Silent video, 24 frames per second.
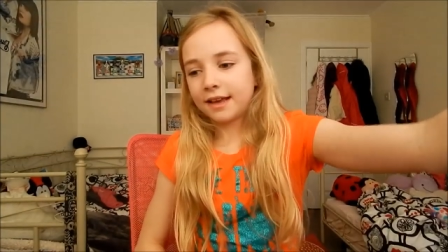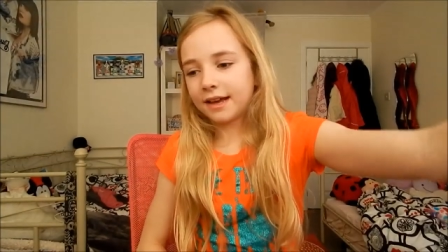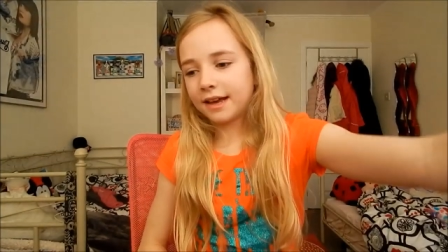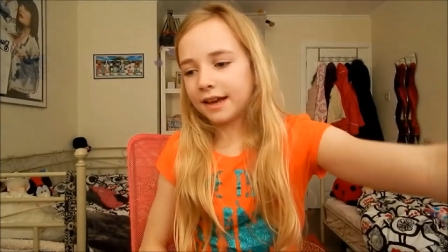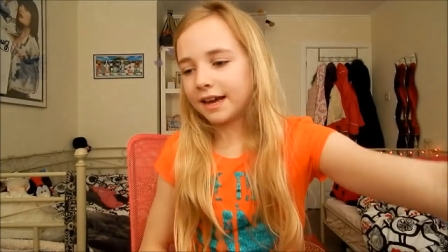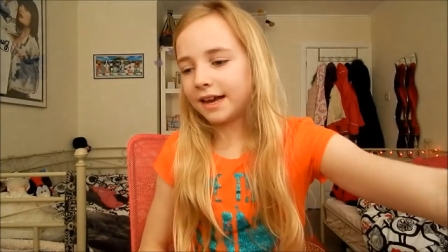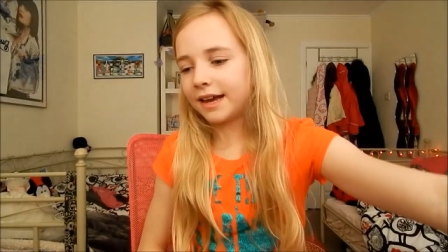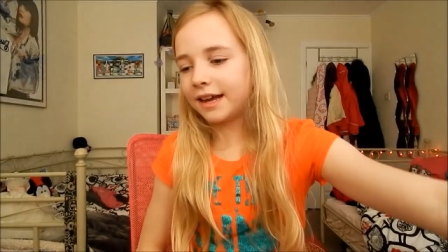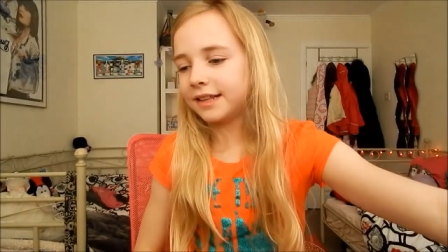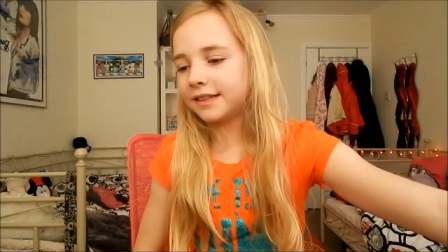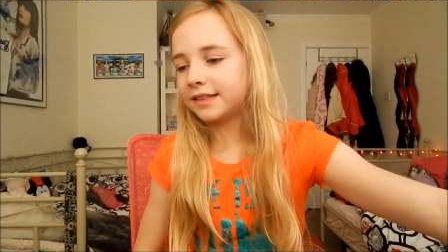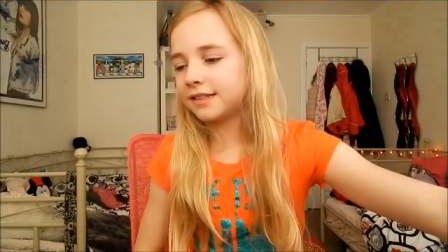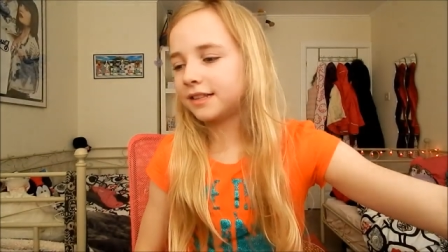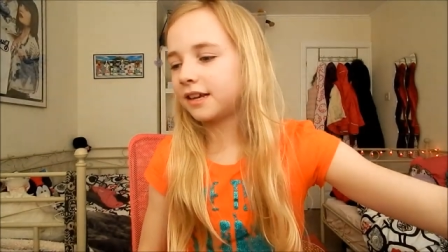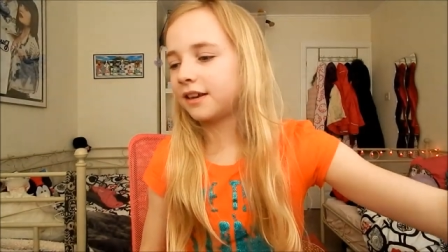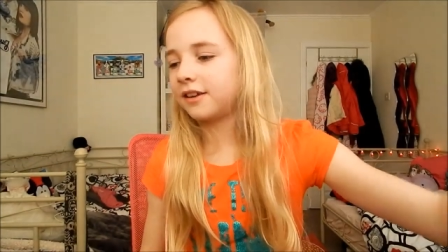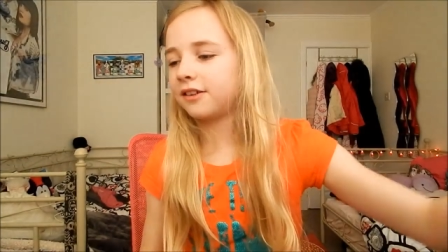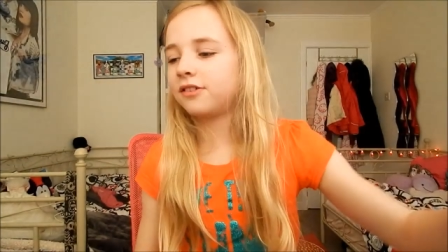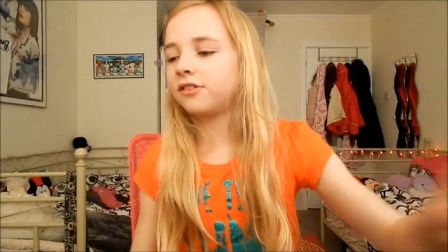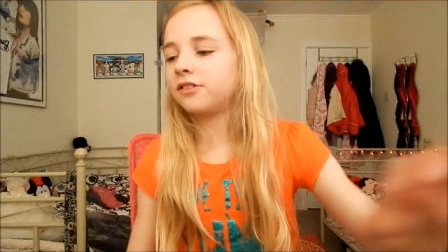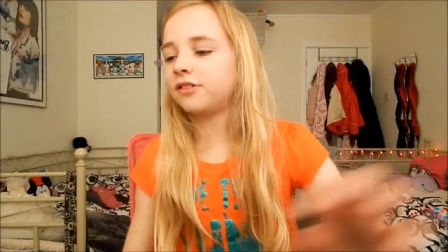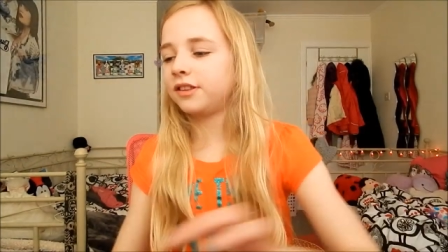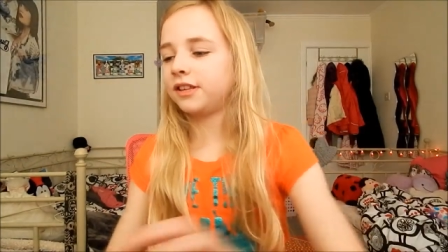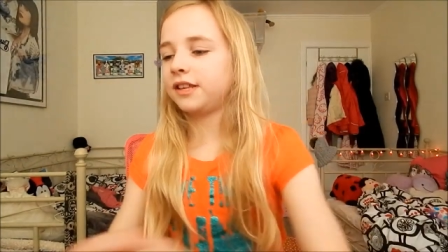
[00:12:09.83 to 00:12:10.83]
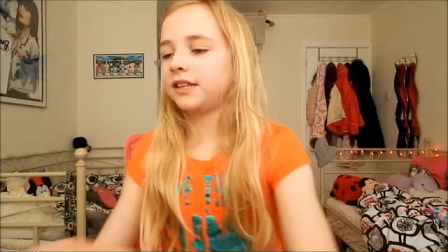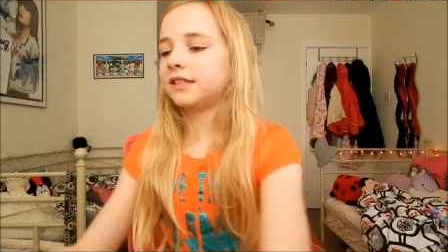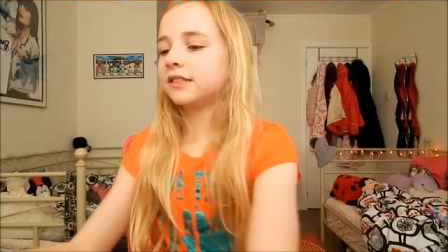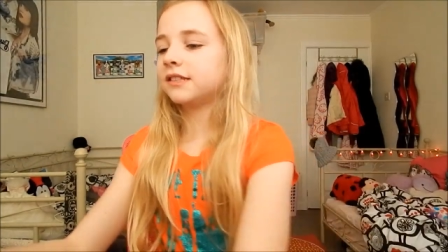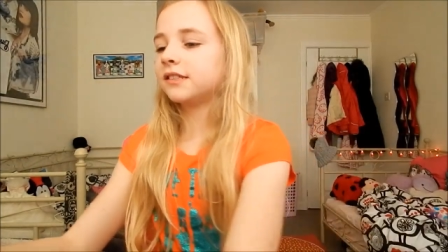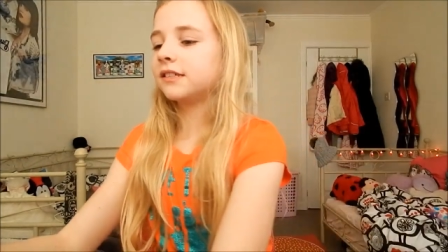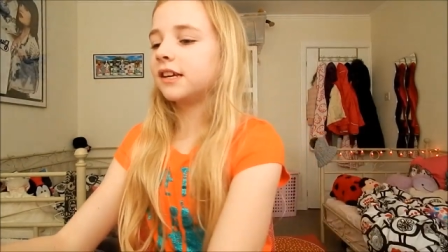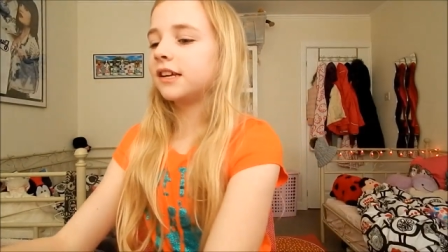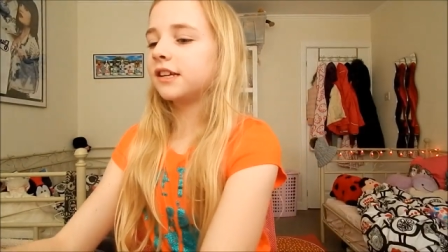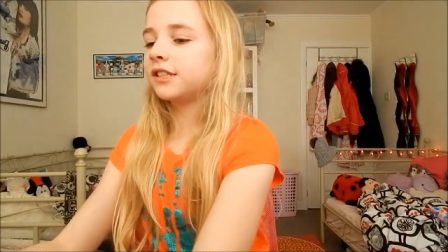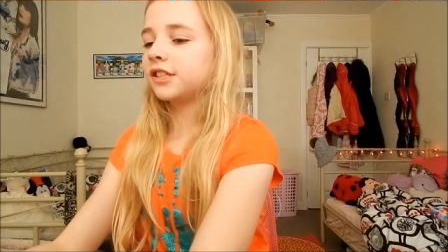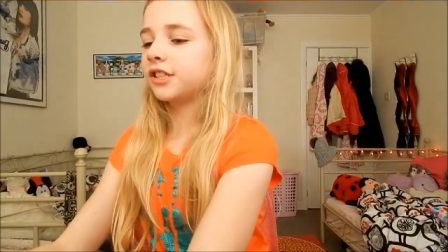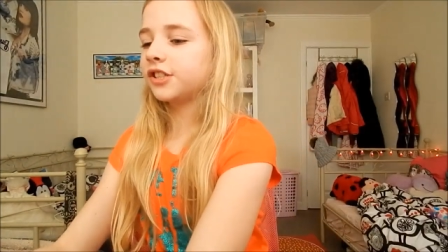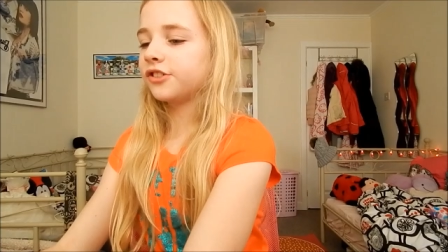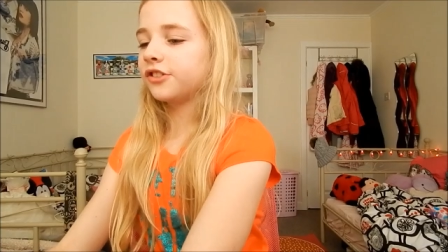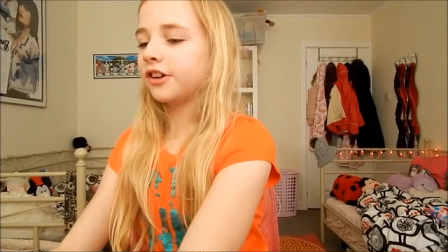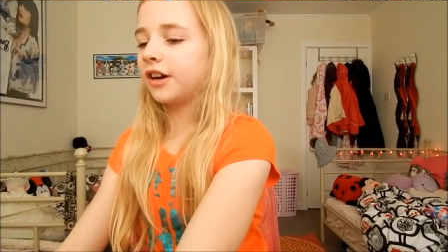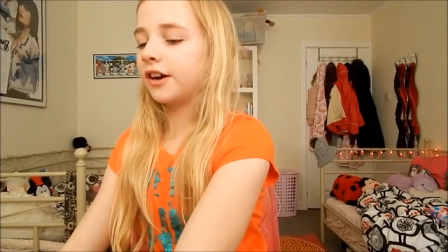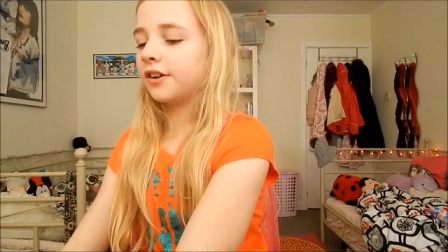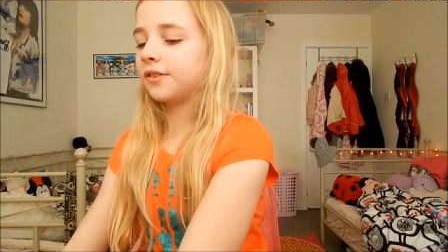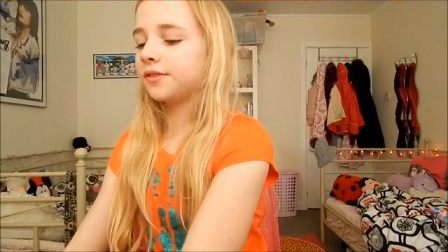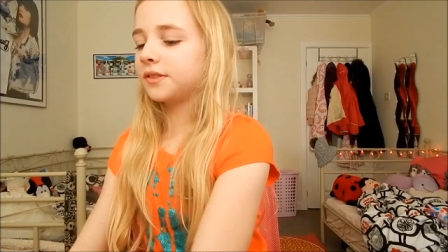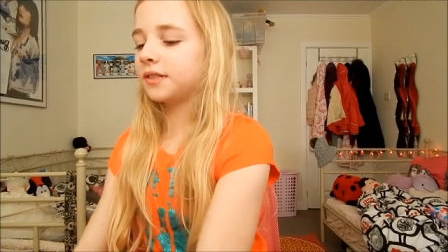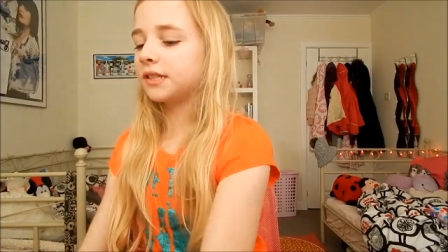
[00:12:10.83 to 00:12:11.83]
And I got these nice
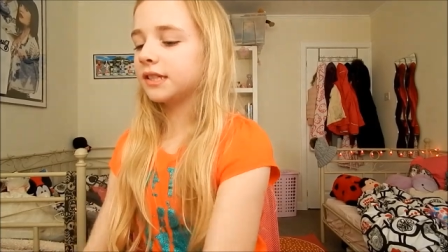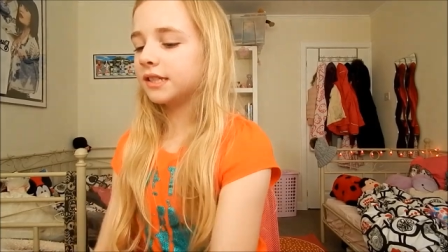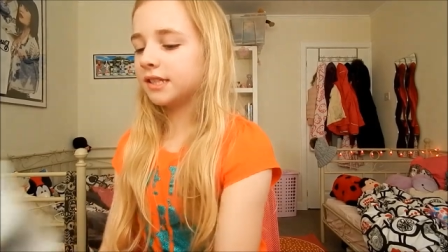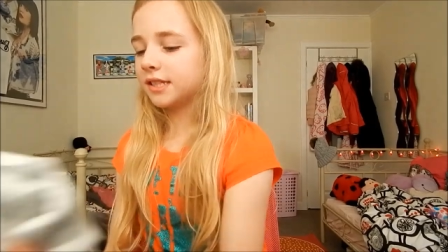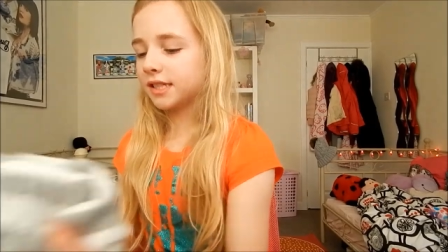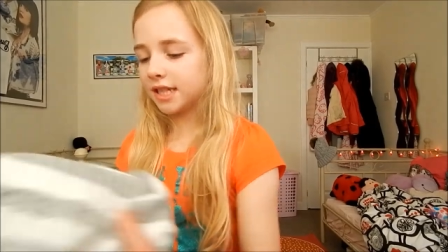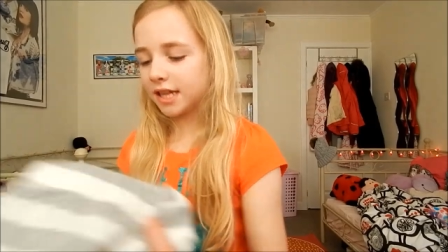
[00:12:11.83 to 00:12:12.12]
trousers,